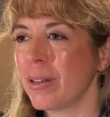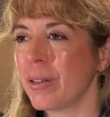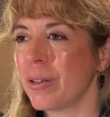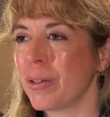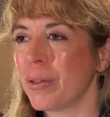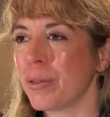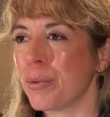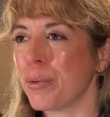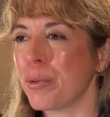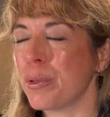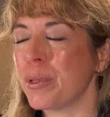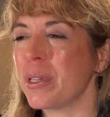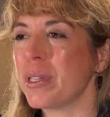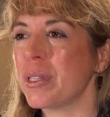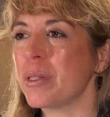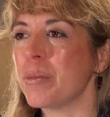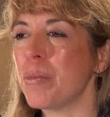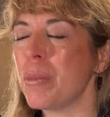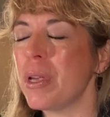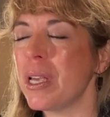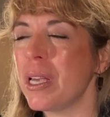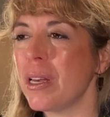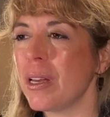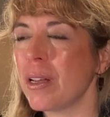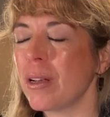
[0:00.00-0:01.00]
through these
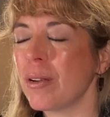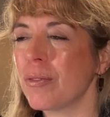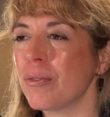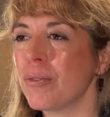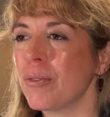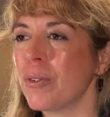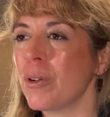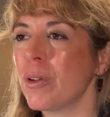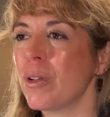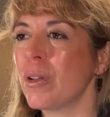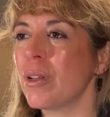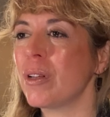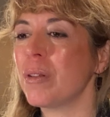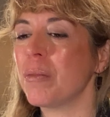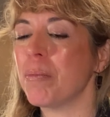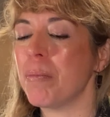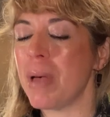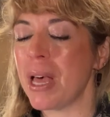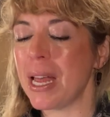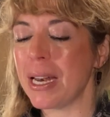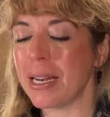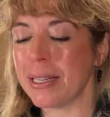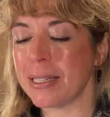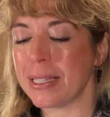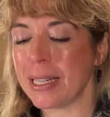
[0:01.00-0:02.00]
meaningful
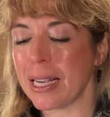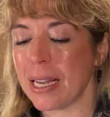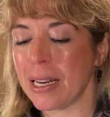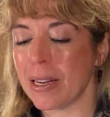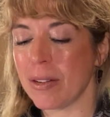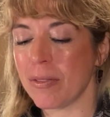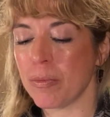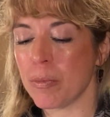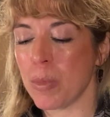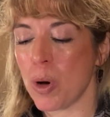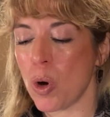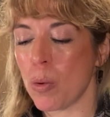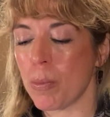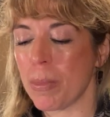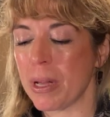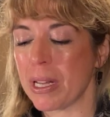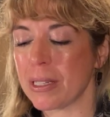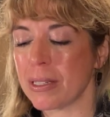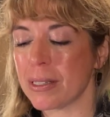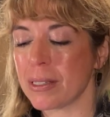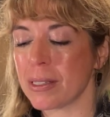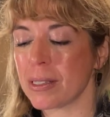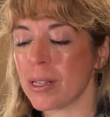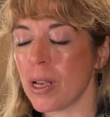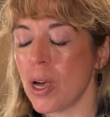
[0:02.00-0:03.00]
meditative
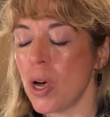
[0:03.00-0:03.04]
moments,